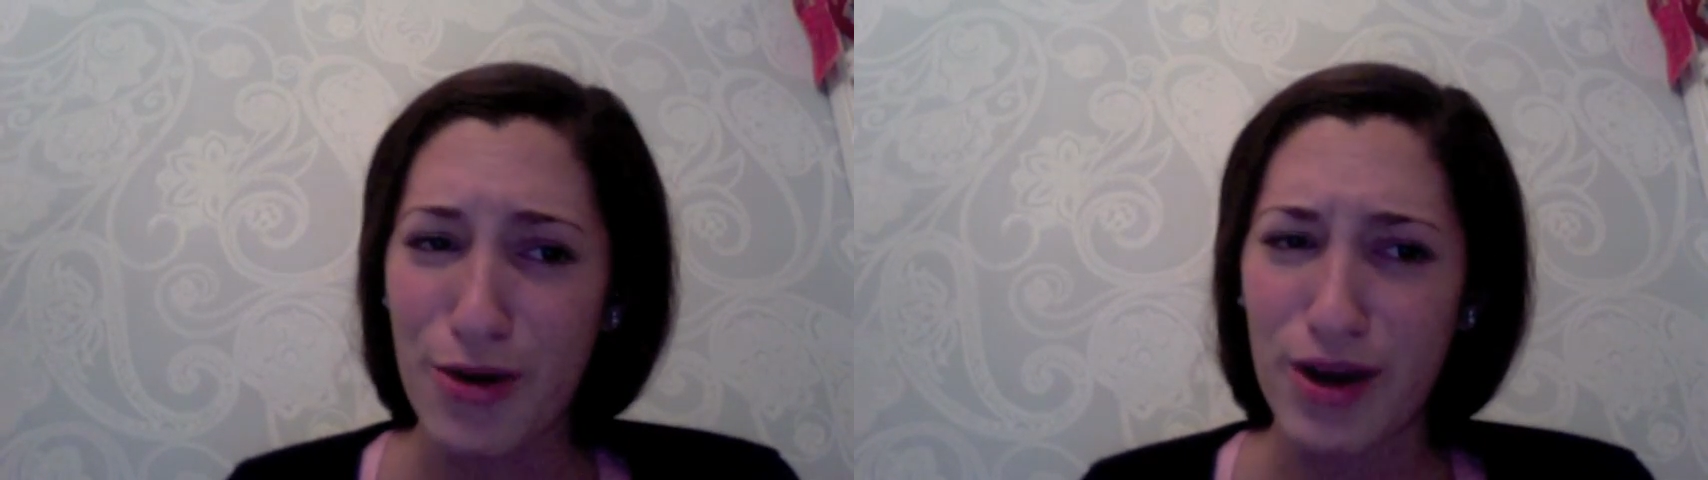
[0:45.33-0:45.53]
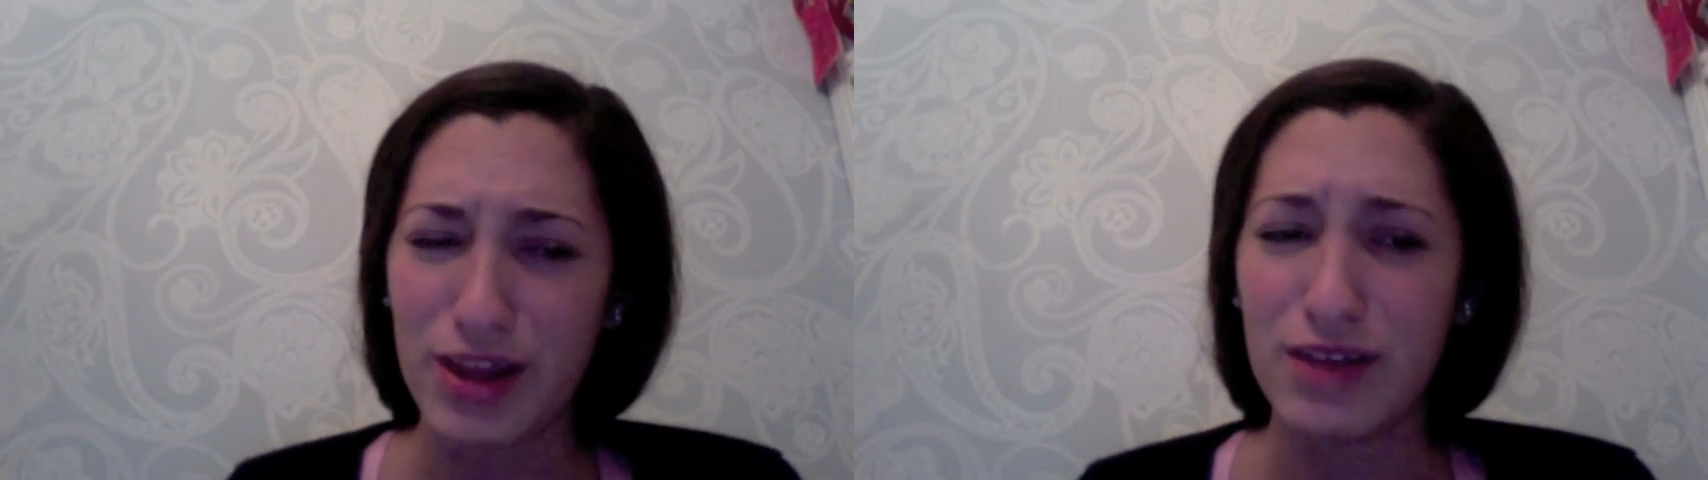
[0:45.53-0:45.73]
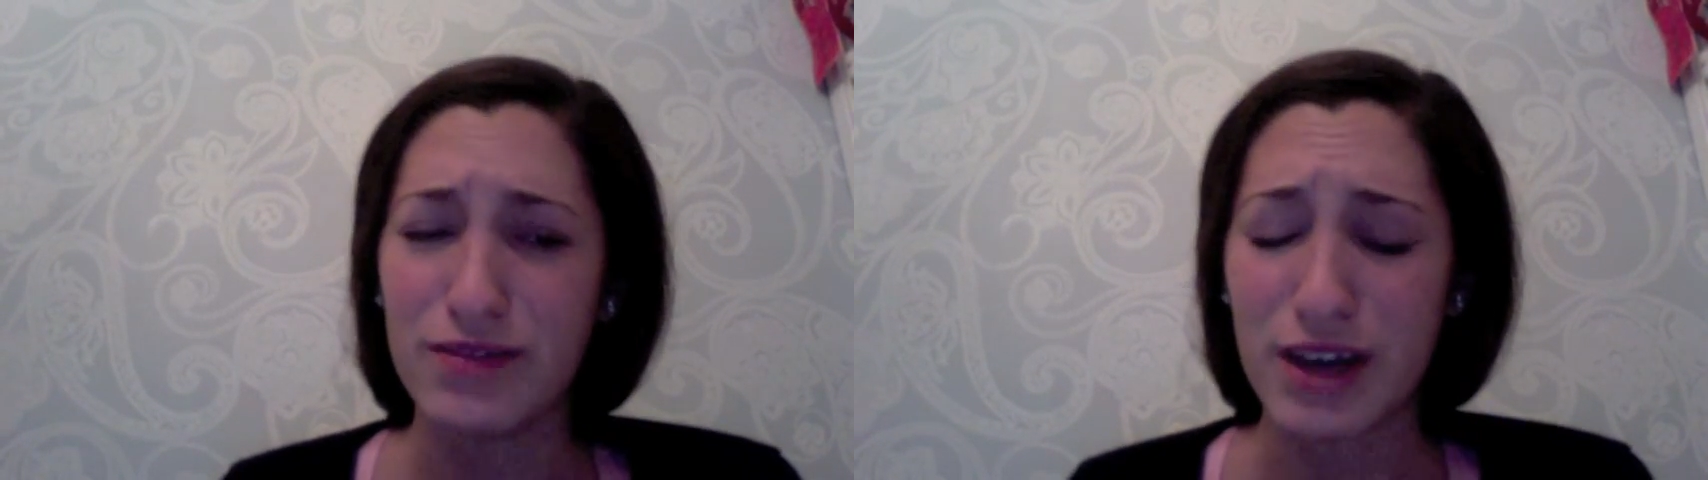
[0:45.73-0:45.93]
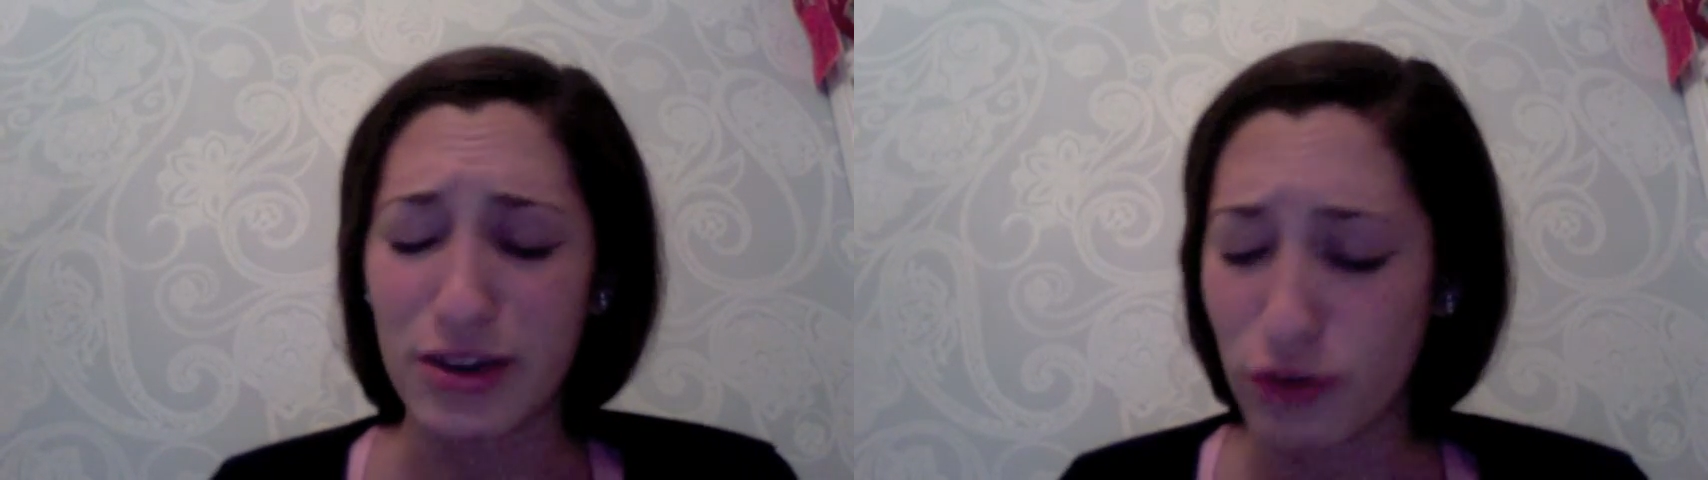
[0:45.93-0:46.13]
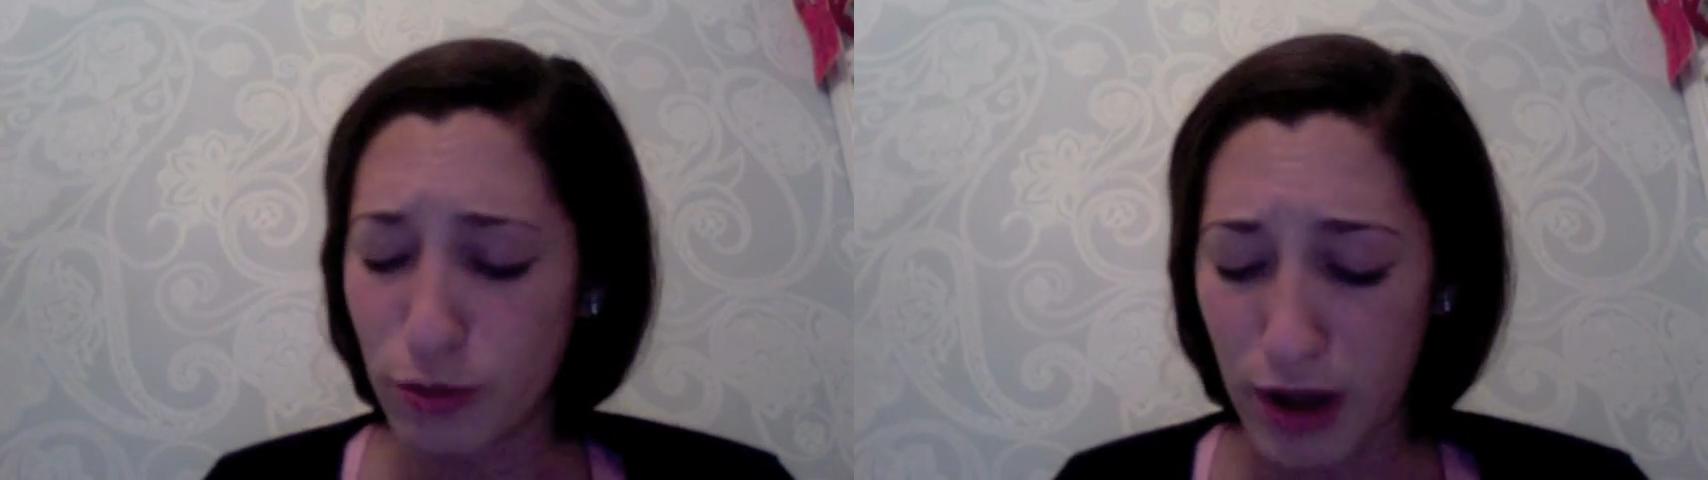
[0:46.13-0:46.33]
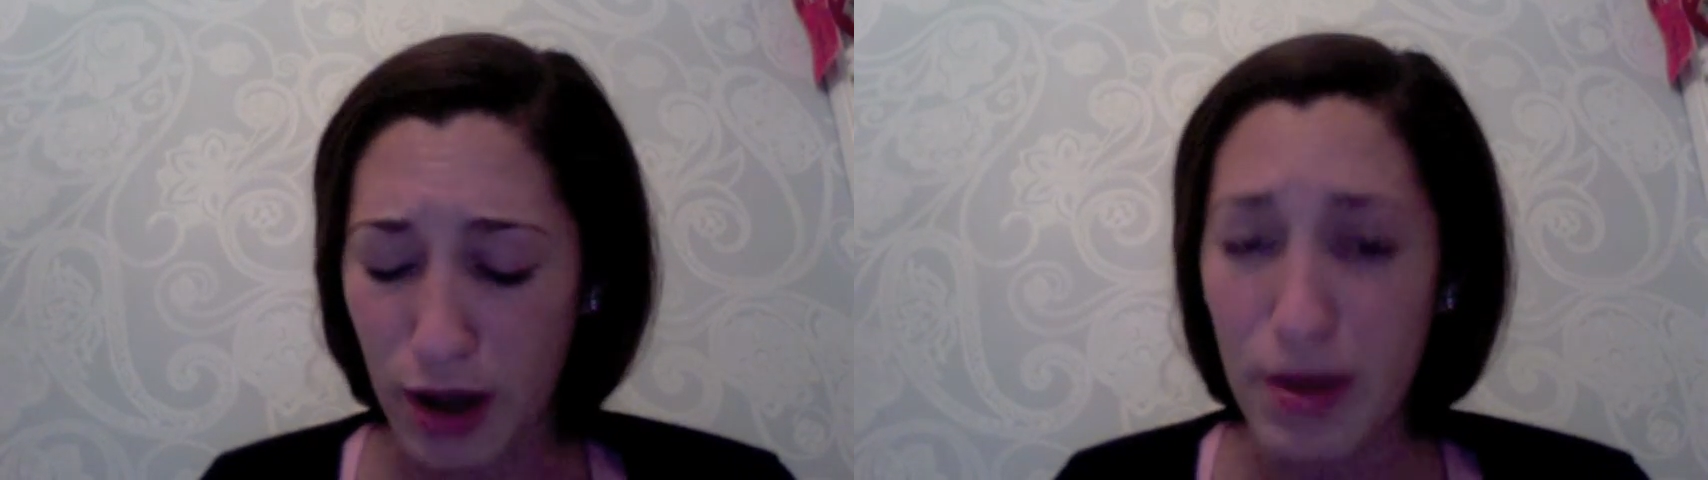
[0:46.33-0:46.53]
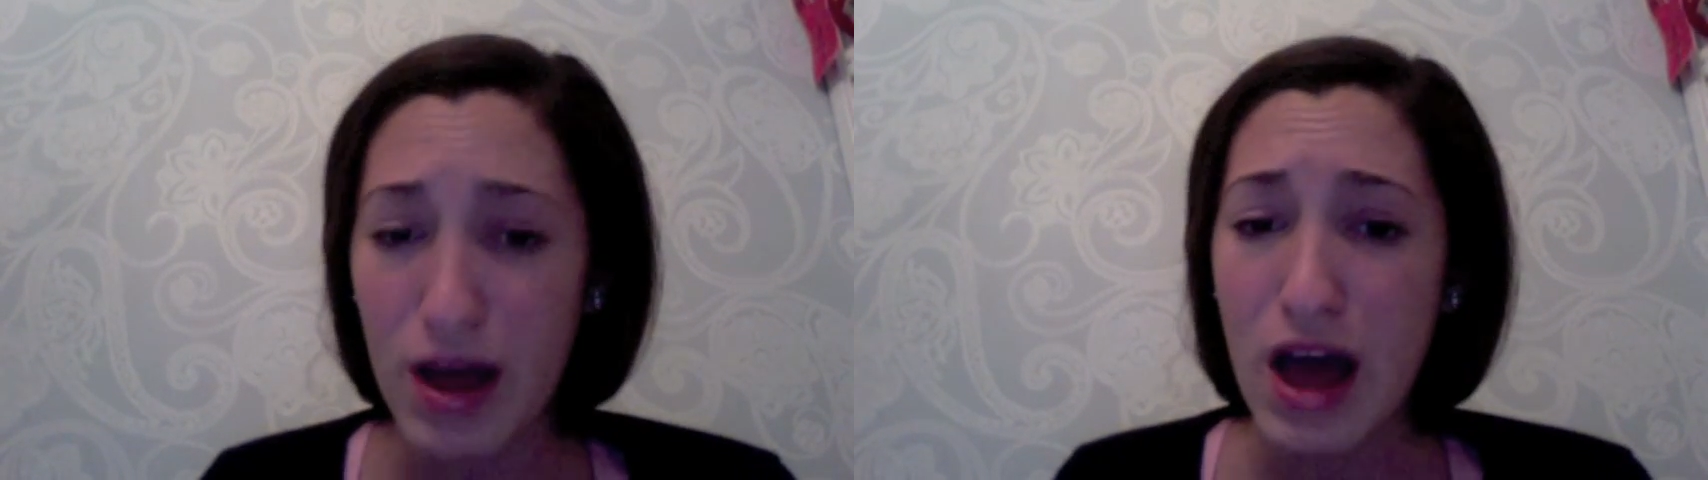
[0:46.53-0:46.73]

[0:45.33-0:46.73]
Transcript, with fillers: I lived, I grew up um,